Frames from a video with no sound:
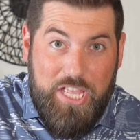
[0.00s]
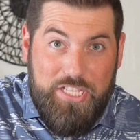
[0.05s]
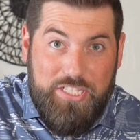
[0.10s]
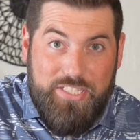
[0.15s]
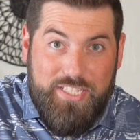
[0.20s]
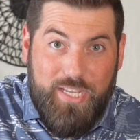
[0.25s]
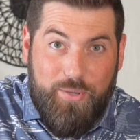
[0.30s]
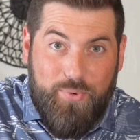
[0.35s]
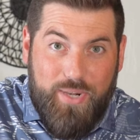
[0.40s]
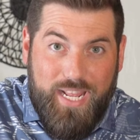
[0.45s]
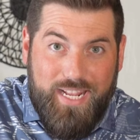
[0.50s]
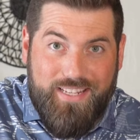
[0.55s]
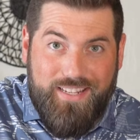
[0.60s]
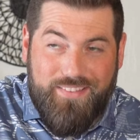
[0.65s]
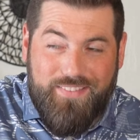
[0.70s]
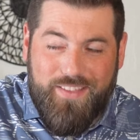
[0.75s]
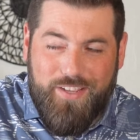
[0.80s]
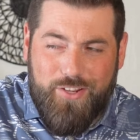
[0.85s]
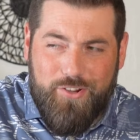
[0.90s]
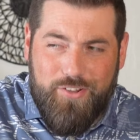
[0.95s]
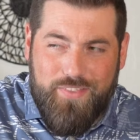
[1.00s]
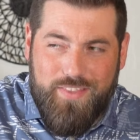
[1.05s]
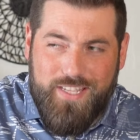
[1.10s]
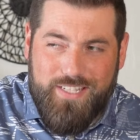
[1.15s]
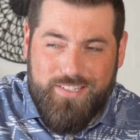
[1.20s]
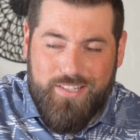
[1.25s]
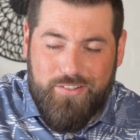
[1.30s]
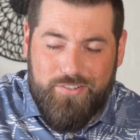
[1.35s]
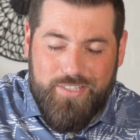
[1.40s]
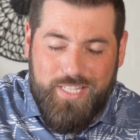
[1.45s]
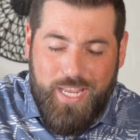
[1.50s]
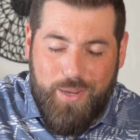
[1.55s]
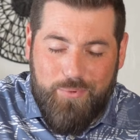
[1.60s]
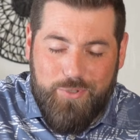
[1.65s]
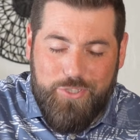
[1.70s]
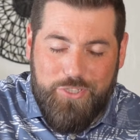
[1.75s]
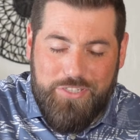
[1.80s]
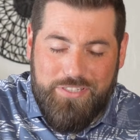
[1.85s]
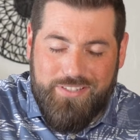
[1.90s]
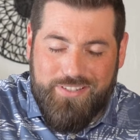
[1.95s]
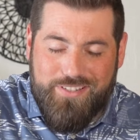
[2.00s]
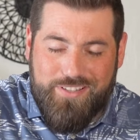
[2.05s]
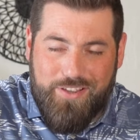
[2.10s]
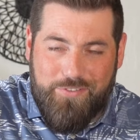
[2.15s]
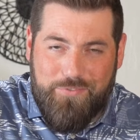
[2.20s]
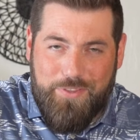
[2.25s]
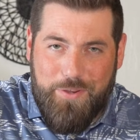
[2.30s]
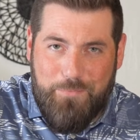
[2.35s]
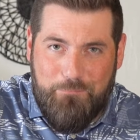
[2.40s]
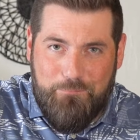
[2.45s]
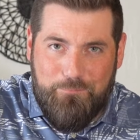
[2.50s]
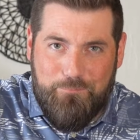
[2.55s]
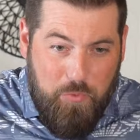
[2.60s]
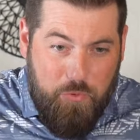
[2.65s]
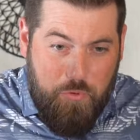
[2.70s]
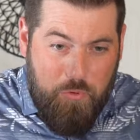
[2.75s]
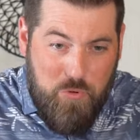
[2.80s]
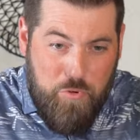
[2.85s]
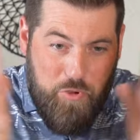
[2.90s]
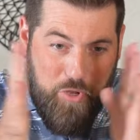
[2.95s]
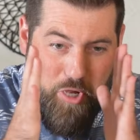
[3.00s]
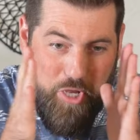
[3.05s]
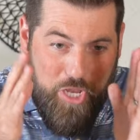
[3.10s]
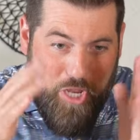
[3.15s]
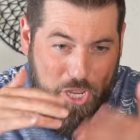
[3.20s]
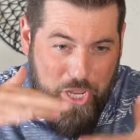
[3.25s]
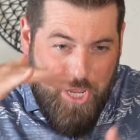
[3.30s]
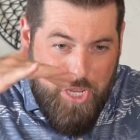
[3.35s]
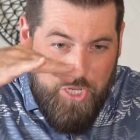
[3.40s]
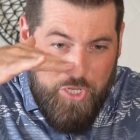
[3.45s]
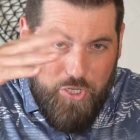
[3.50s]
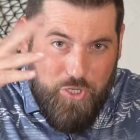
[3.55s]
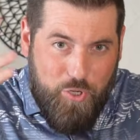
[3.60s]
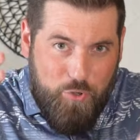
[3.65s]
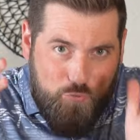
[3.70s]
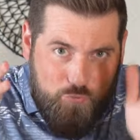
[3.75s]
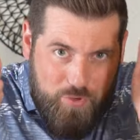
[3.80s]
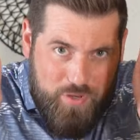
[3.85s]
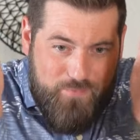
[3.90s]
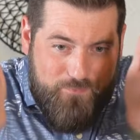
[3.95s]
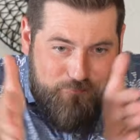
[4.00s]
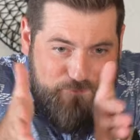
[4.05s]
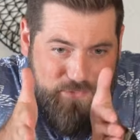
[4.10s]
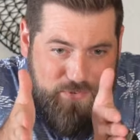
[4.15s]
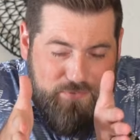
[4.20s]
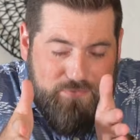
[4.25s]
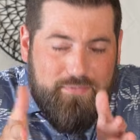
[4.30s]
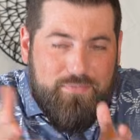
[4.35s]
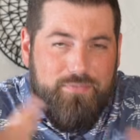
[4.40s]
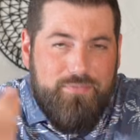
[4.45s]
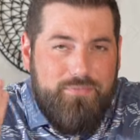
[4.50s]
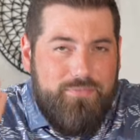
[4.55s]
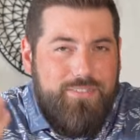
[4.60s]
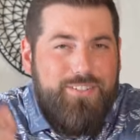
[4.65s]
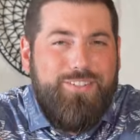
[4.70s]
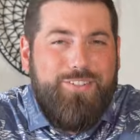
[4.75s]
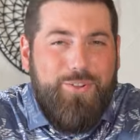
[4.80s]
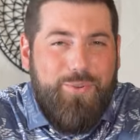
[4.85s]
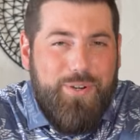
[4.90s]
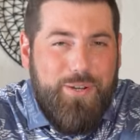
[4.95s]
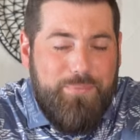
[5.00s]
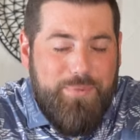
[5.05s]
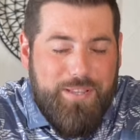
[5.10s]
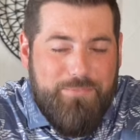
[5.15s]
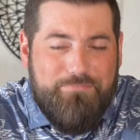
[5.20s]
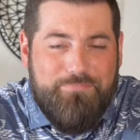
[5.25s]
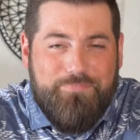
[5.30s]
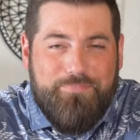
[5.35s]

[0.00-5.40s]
See what I did there? They sell sandwiches and stuff there. You know what I mean.